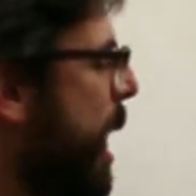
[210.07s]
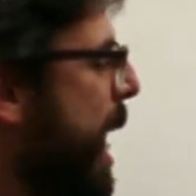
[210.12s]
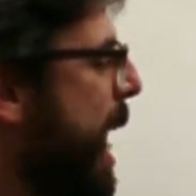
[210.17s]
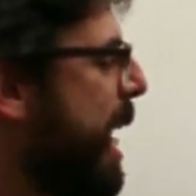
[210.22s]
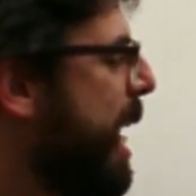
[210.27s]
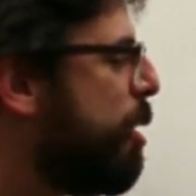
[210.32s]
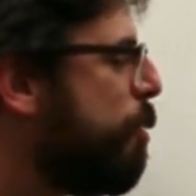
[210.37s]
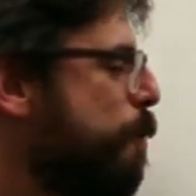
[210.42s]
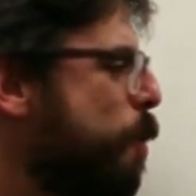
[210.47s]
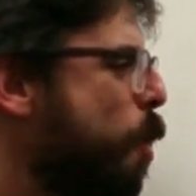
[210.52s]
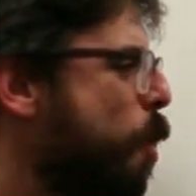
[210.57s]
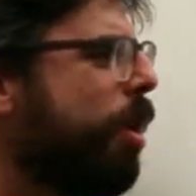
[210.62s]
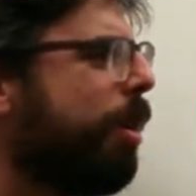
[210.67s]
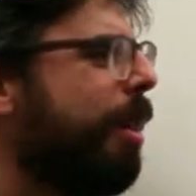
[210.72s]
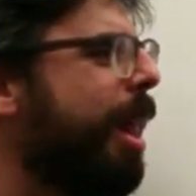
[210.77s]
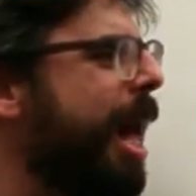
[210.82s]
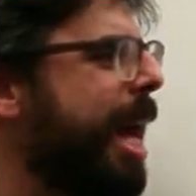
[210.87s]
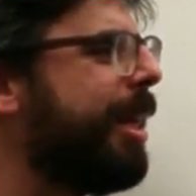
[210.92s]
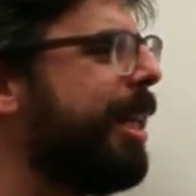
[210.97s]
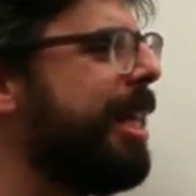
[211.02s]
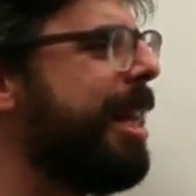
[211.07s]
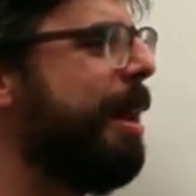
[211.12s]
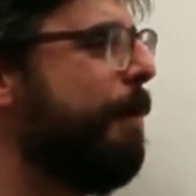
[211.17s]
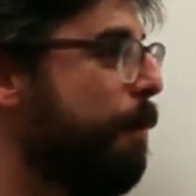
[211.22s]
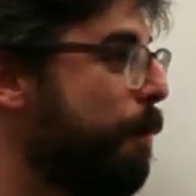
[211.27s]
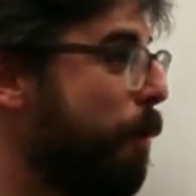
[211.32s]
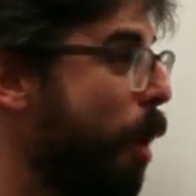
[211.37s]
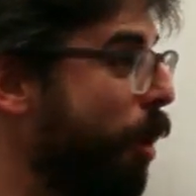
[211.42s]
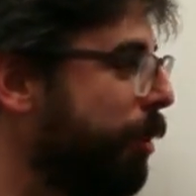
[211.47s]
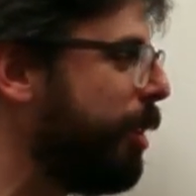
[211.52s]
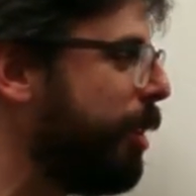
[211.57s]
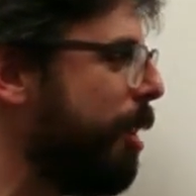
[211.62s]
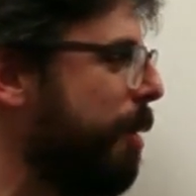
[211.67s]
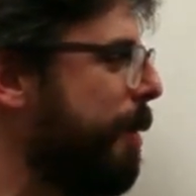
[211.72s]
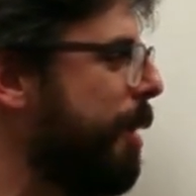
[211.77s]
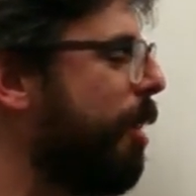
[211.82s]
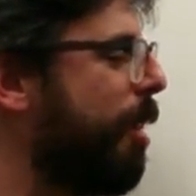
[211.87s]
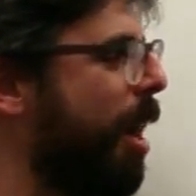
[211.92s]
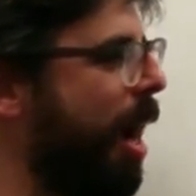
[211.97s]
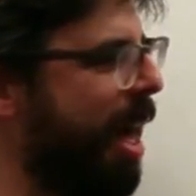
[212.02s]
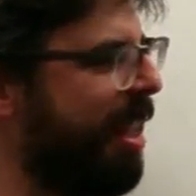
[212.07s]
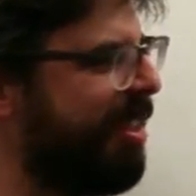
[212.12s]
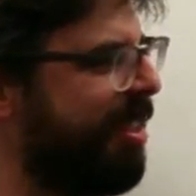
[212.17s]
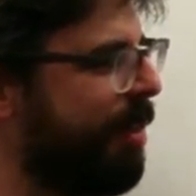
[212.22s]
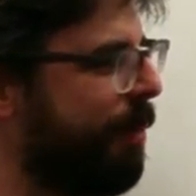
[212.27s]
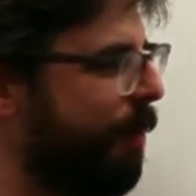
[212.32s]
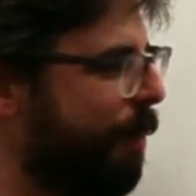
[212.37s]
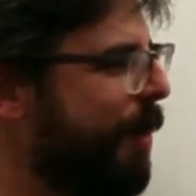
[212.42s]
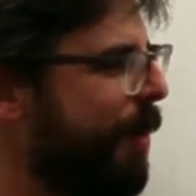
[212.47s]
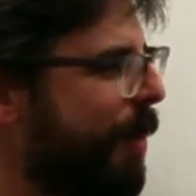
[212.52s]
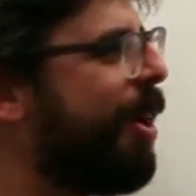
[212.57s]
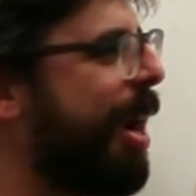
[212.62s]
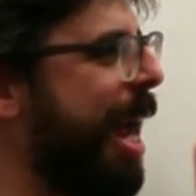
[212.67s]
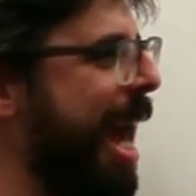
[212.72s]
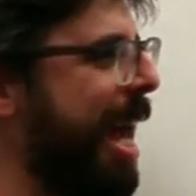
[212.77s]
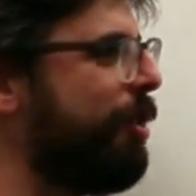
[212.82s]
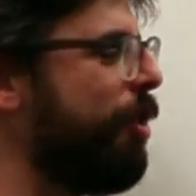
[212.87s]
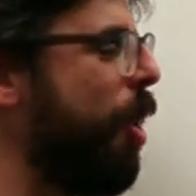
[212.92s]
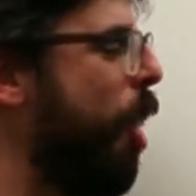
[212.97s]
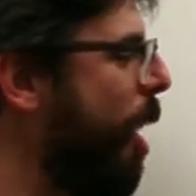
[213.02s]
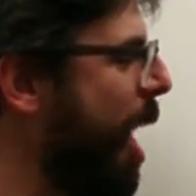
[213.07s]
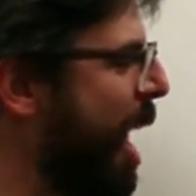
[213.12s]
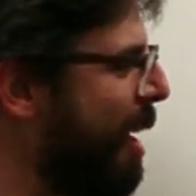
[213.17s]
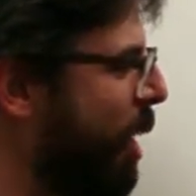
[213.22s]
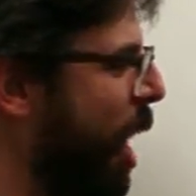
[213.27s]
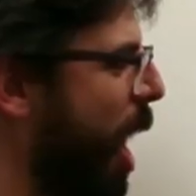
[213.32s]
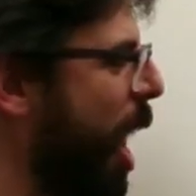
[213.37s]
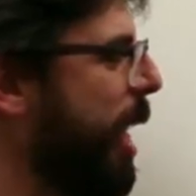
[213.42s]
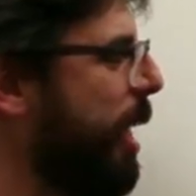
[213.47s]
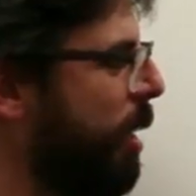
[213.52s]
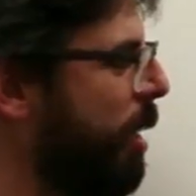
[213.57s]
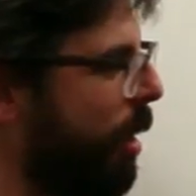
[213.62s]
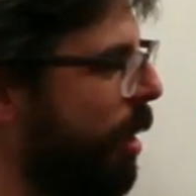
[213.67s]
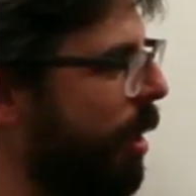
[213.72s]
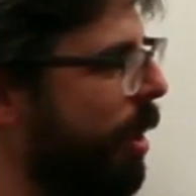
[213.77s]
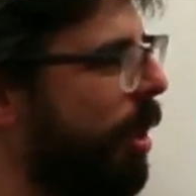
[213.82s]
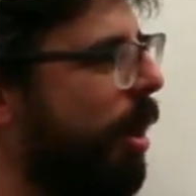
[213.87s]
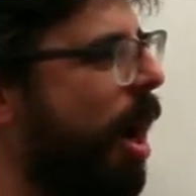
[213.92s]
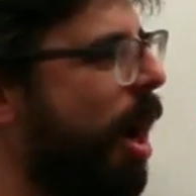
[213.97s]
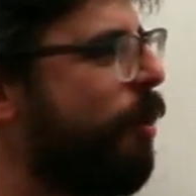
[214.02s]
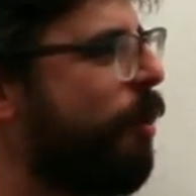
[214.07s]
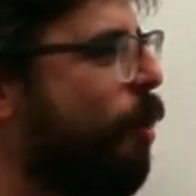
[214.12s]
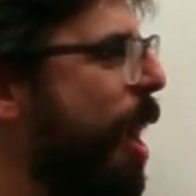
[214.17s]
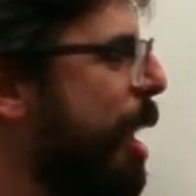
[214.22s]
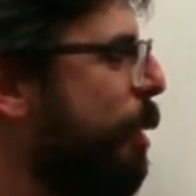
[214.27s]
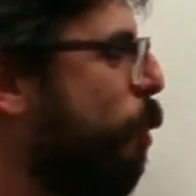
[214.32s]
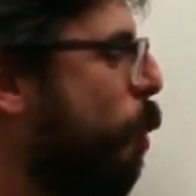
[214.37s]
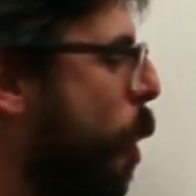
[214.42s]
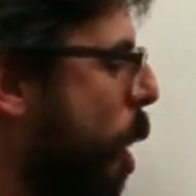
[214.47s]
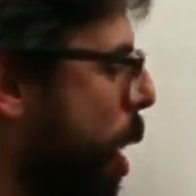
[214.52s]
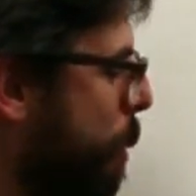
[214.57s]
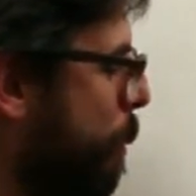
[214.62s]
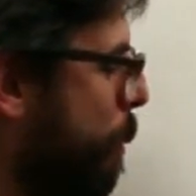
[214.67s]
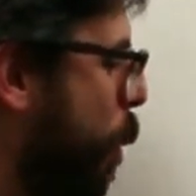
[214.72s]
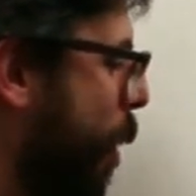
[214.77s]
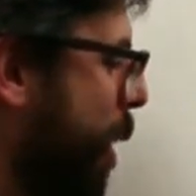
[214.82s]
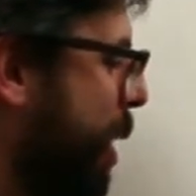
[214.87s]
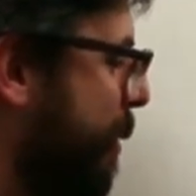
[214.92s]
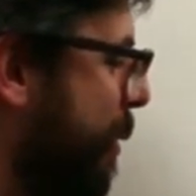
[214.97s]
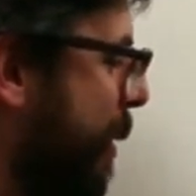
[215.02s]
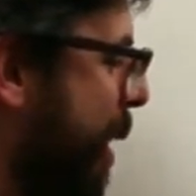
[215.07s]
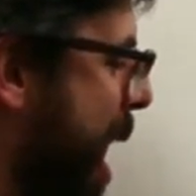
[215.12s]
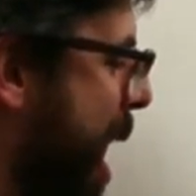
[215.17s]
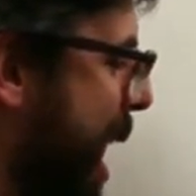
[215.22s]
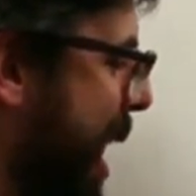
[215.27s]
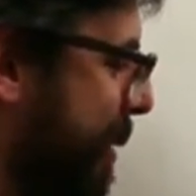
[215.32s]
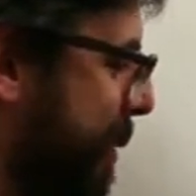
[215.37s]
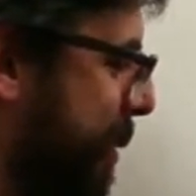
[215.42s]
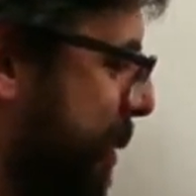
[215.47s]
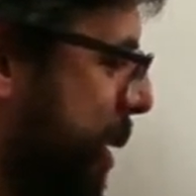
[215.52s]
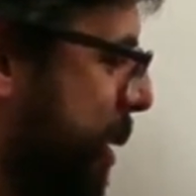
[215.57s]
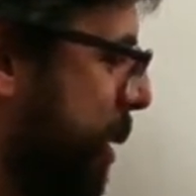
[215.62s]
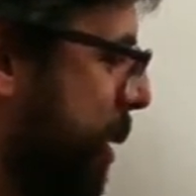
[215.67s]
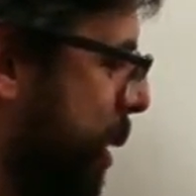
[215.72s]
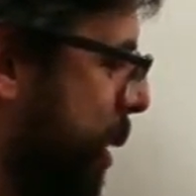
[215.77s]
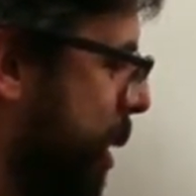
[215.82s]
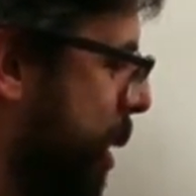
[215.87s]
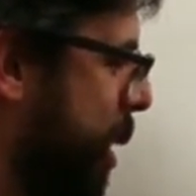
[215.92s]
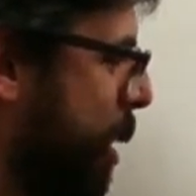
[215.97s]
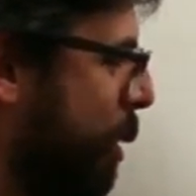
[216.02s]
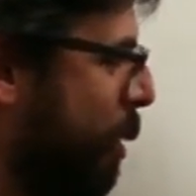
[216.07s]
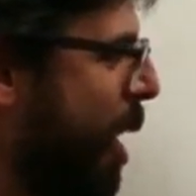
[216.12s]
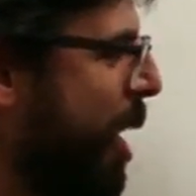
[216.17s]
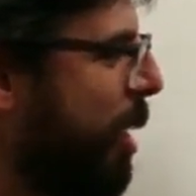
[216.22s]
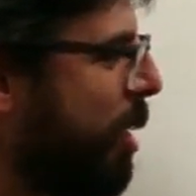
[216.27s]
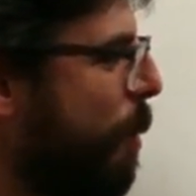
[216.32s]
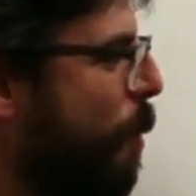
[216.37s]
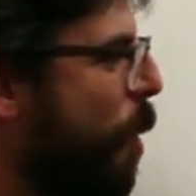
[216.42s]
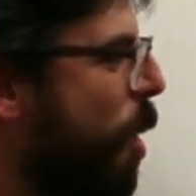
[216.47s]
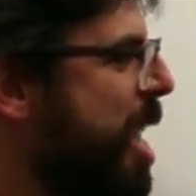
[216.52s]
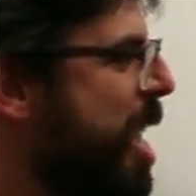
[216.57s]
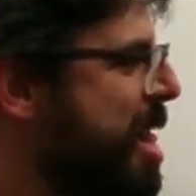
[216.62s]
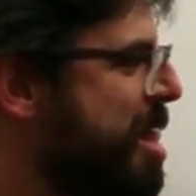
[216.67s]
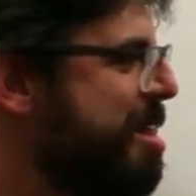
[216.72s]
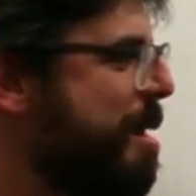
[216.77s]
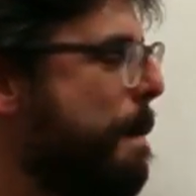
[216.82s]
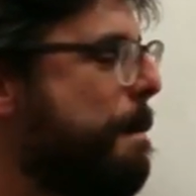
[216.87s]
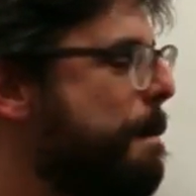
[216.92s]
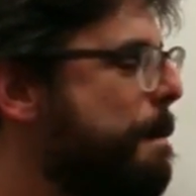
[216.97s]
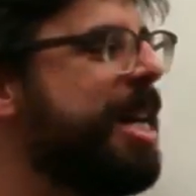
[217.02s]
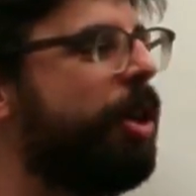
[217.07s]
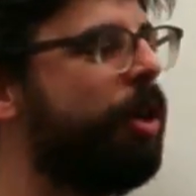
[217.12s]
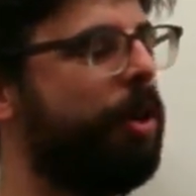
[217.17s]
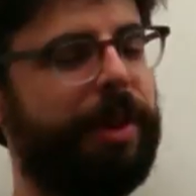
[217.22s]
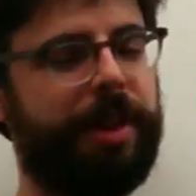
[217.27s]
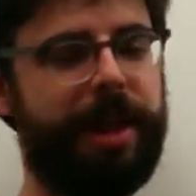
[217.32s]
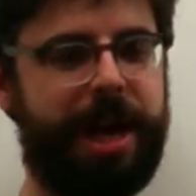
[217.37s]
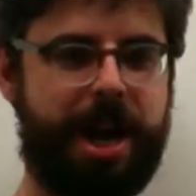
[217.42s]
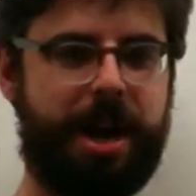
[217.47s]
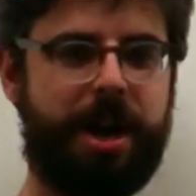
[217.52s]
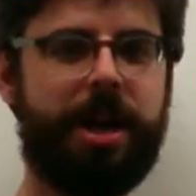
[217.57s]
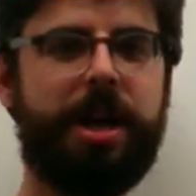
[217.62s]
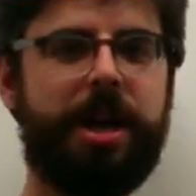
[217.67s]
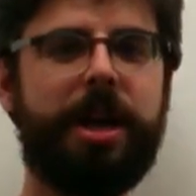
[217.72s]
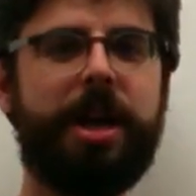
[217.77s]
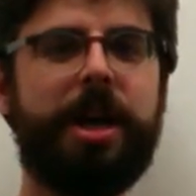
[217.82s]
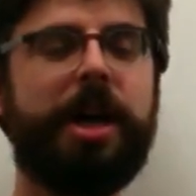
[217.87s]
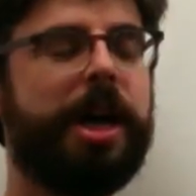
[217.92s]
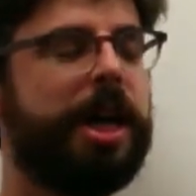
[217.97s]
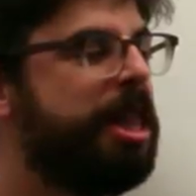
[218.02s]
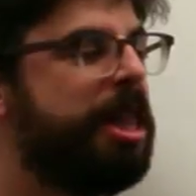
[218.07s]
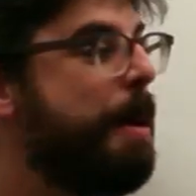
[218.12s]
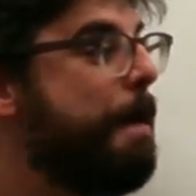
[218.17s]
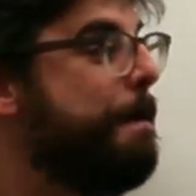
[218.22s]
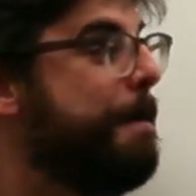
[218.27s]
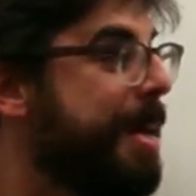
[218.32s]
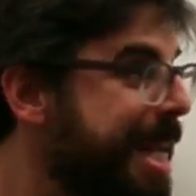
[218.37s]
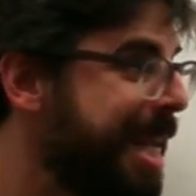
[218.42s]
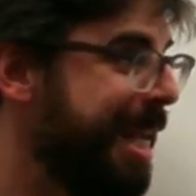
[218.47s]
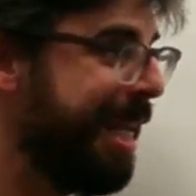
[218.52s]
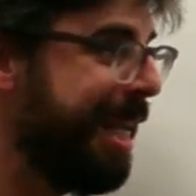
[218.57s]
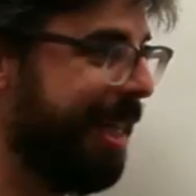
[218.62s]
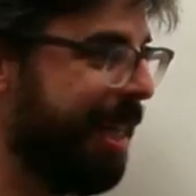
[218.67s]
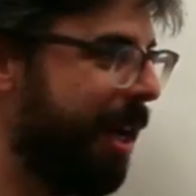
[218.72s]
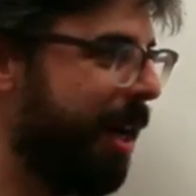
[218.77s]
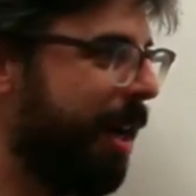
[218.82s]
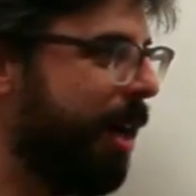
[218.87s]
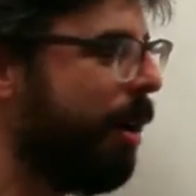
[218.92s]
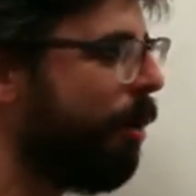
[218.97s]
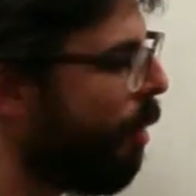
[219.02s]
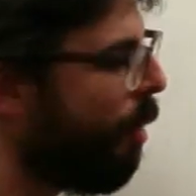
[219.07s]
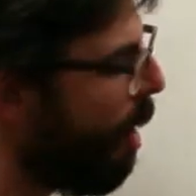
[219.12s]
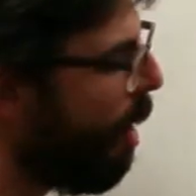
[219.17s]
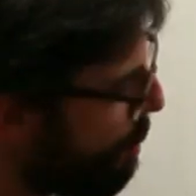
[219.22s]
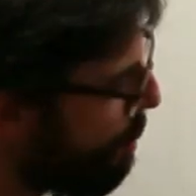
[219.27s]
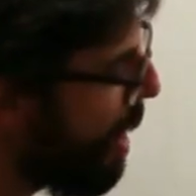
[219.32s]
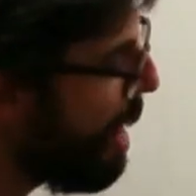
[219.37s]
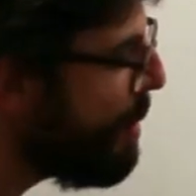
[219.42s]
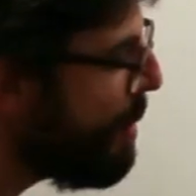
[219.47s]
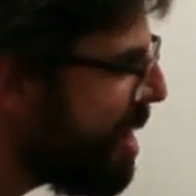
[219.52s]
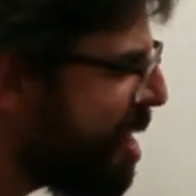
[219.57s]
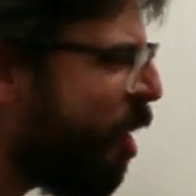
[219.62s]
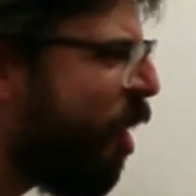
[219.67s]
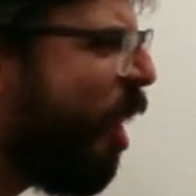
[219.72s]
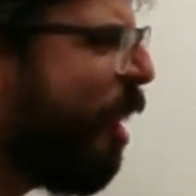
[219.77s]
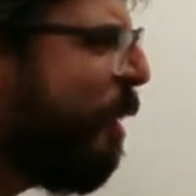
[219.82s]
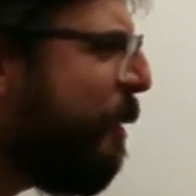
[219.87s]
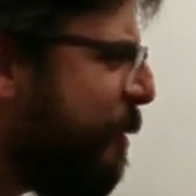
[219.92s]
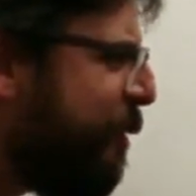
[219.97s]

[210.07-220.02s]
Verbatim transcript: It's more likely that most of the meerkats, meerkats all have a height of around 1.5, right? Somewhere in the middle there, the mean, right? Maybe there are